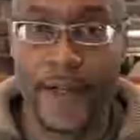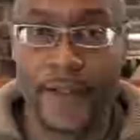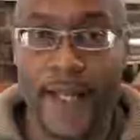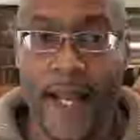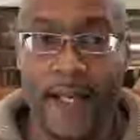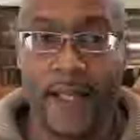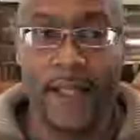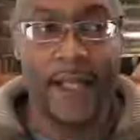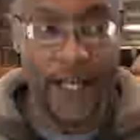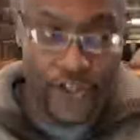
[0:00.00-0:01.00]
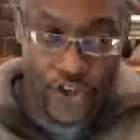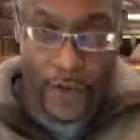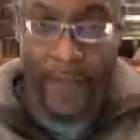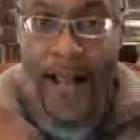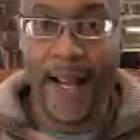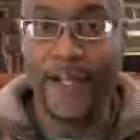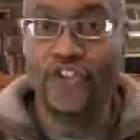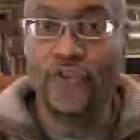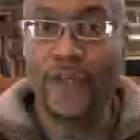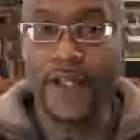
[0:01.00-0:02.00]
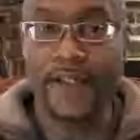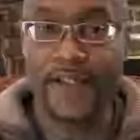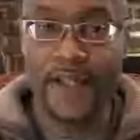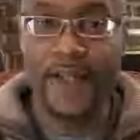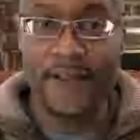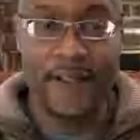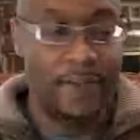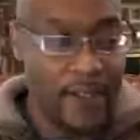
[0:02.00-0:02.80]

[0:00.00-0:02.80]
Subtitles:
like In your mind, you can see them